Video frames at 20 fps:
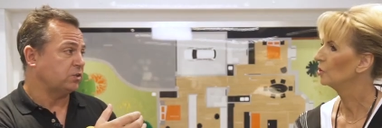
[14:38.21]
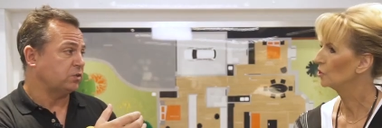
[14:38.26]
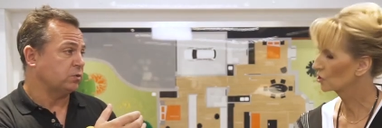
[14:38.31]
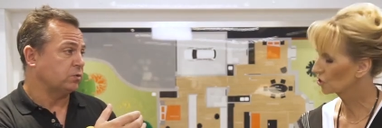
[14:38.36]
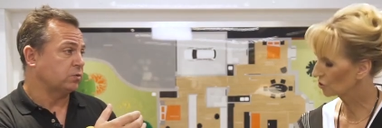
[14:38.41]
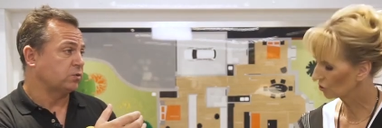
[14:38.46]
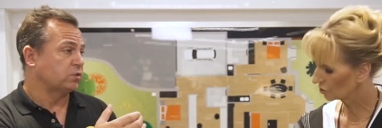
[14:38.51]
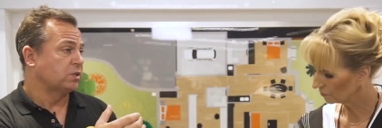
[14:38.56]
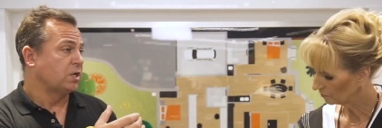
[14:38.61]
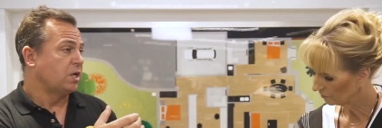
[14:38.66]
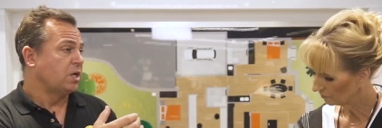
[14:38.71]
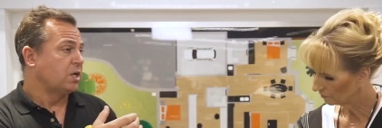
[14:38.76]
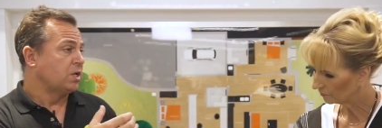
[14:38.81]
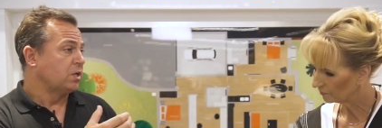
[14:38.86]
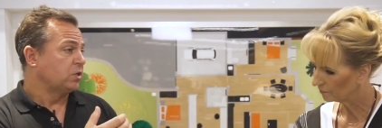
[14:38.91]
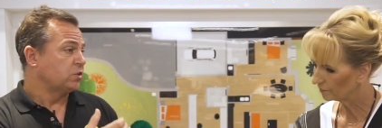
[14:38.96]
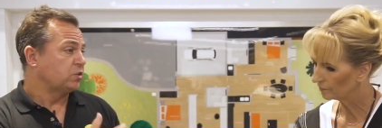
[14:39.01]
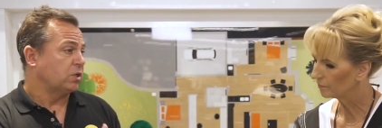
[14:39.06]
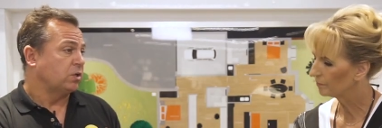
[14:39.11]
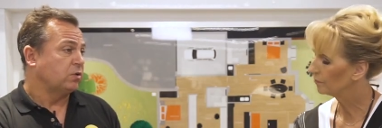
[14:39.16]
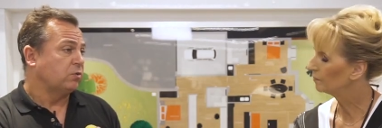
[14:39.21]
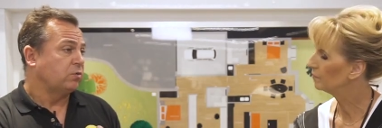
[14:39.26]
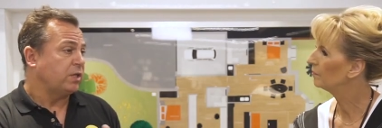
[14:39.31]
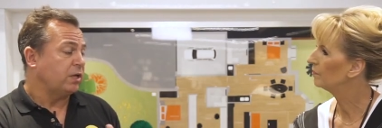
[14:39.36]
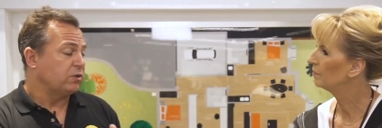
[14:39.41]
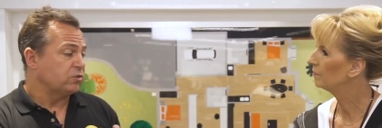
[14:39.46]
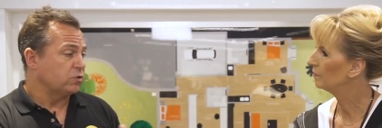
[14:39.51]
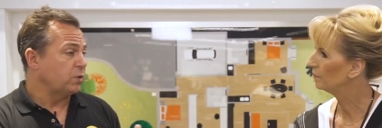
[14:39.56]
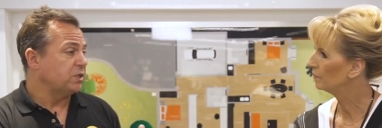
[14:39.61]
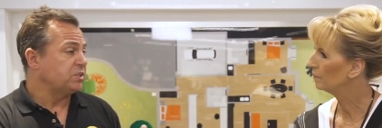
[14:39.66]
Speaker 1: source. Sure. So
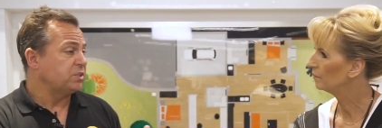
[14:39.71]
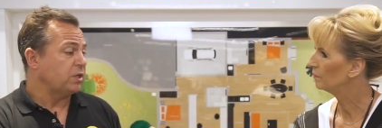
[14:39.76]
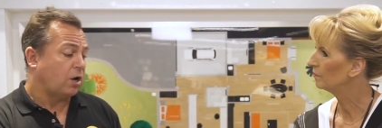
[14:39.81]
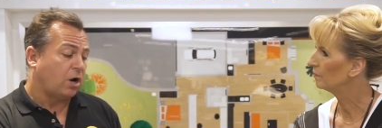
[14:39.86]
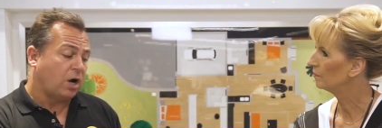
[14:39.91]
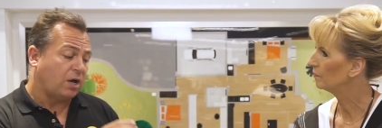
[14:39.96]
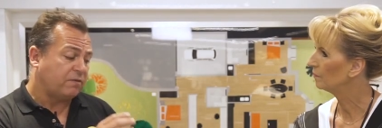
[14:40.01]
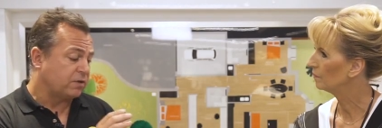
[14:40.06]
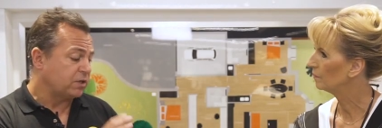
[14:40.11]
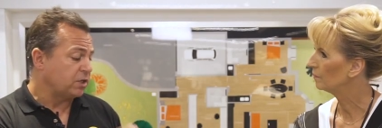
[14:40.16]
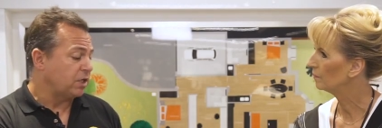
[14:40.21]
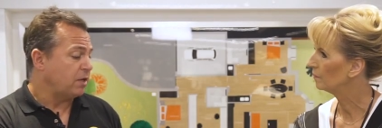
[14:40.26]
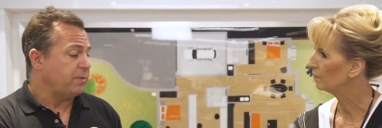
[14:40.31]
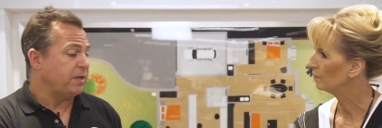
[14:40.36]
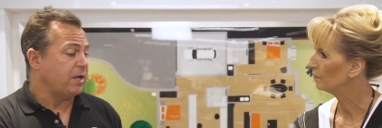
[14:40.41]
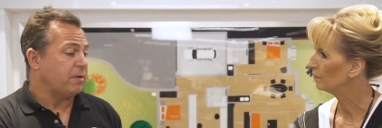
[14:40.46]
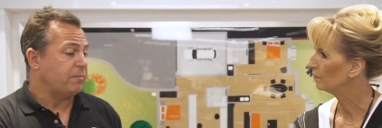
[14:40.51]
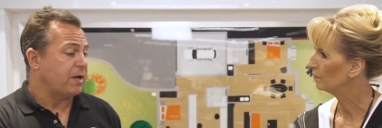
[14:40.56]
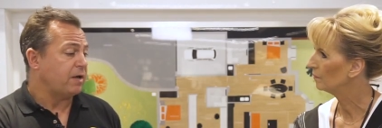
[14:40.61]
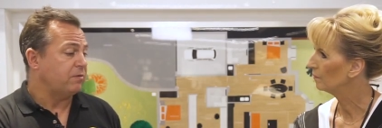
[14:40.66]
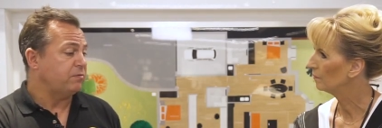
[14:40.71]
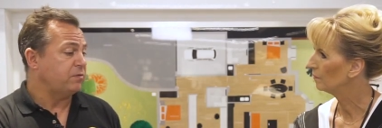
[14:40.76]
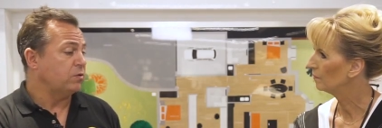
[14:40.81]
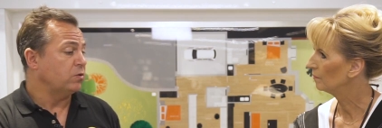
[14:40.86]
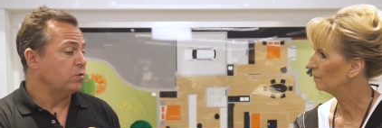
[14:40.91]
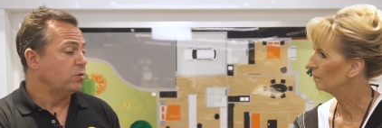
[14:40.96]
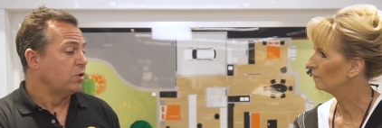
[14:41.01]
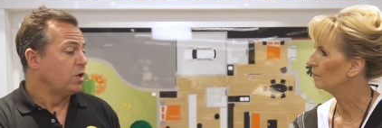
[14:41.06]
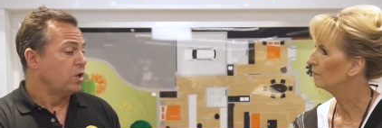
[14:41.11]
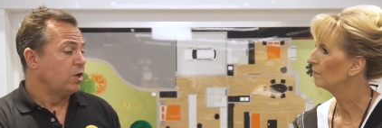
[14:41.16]
there's always either going to be a
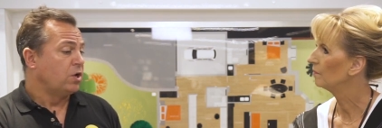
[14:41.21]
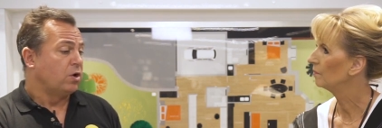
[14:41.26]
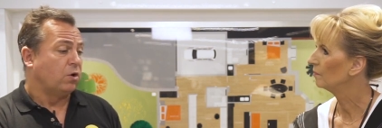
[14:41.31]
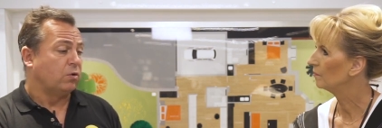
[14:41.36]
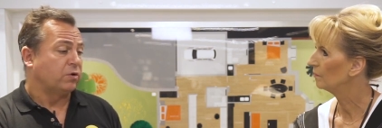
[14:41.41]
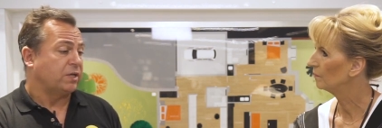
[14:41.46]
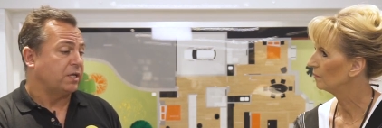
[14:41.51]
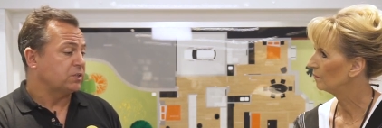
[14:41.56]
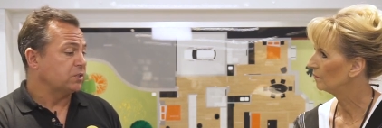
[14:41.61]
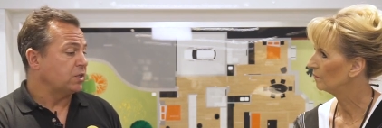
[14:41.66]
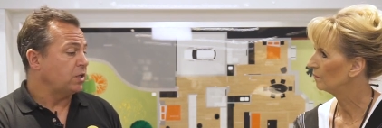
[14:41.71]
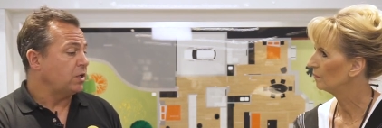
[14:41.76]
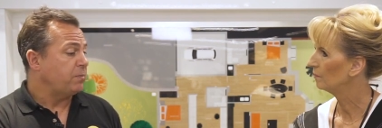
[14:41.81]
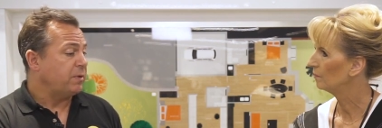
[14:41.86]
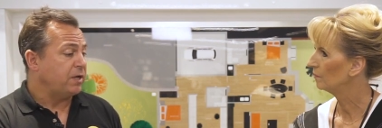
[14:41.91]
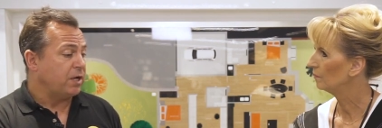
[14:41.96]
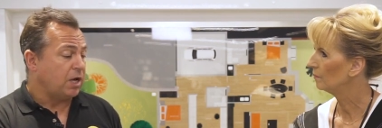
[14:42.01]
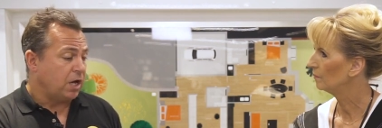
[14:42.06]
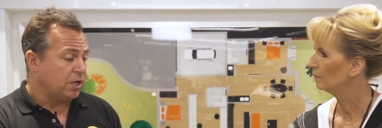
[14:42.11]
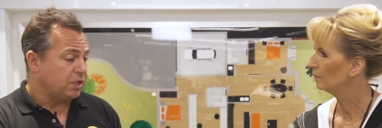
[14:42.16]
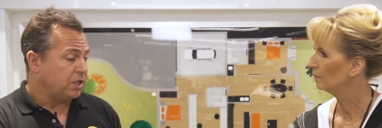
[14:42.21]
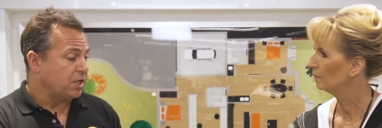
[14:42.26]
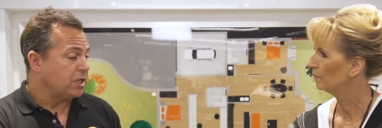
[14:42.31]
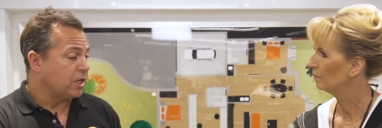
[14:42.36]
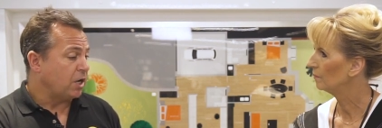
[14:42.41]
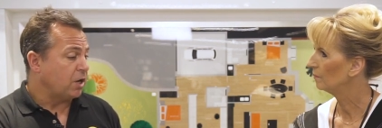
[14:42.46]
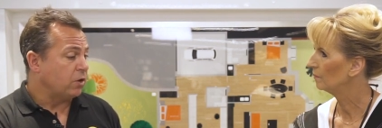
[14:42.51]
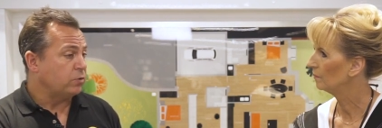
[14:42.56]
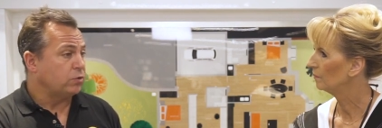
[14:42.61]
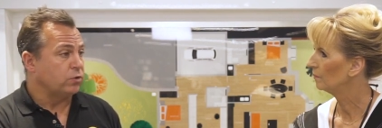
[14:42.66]
baffle or there's going to be a
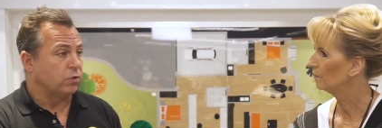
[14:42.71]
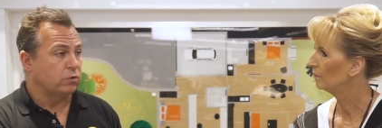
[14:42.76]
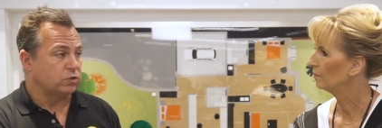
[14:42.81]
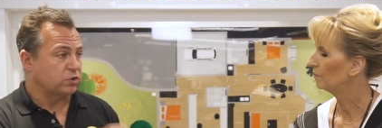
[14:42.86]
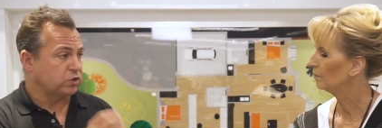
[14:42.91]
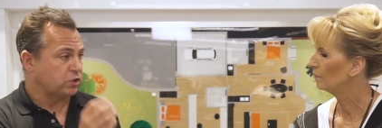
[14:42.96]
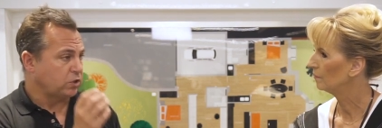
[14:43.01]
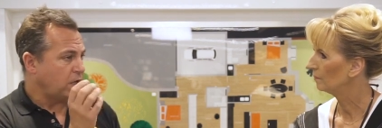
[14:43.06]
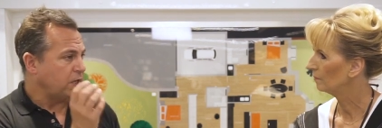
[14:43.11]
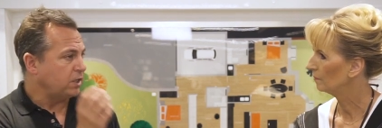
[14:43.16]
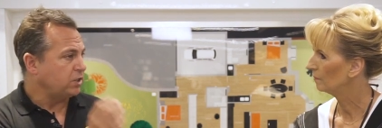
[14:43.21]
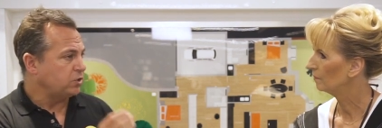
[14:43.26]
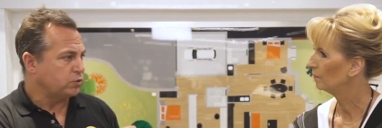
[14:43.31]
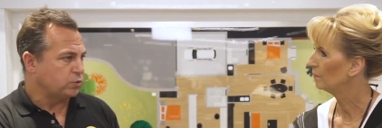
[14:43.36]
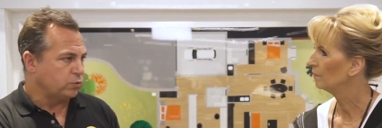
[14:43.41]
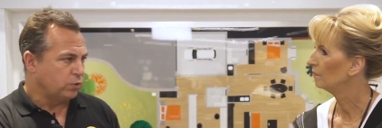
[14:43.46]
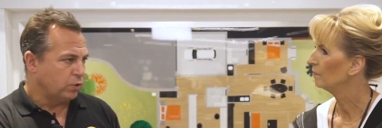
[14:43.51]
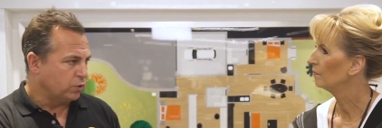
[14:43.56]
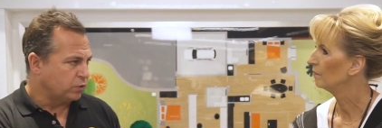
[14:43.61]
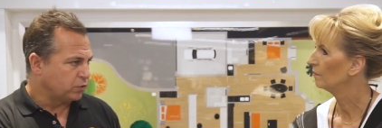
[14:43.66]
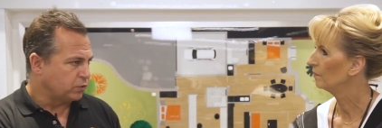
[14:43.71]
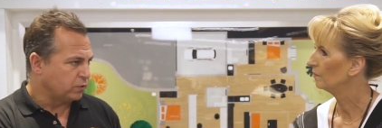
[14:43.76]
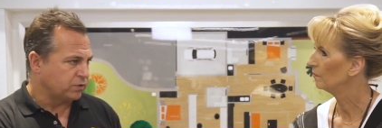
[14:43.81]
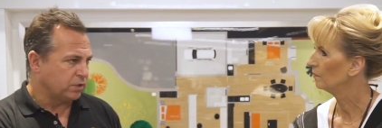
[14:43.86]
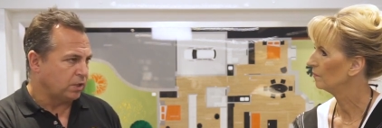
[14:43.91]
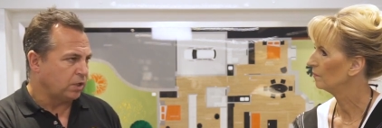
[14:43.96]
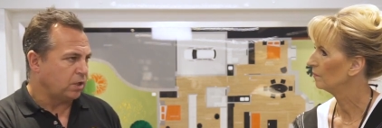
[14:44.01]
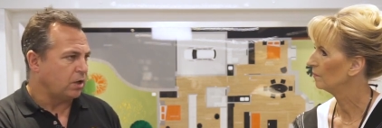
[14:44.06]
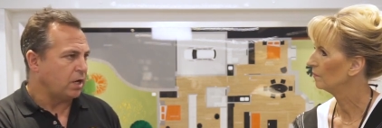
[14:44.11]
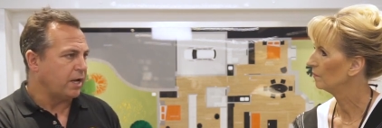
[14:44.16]
honeycomb, or a slight little hood on
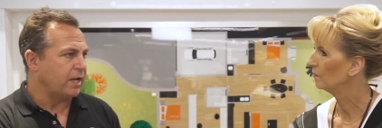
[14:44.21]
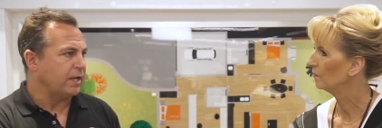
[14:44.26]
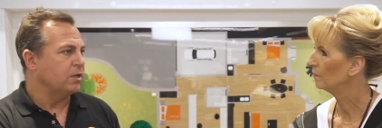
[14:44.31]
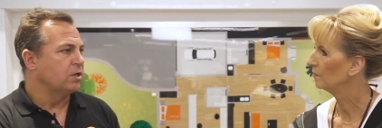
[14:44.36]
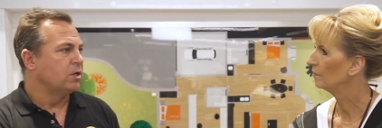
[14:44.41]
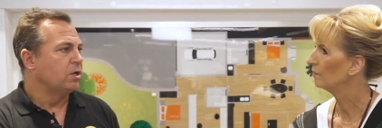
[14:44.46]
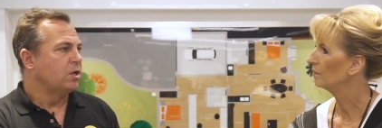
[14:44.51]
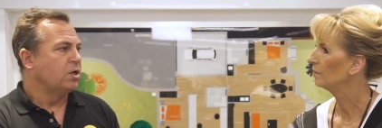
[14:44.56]
the light.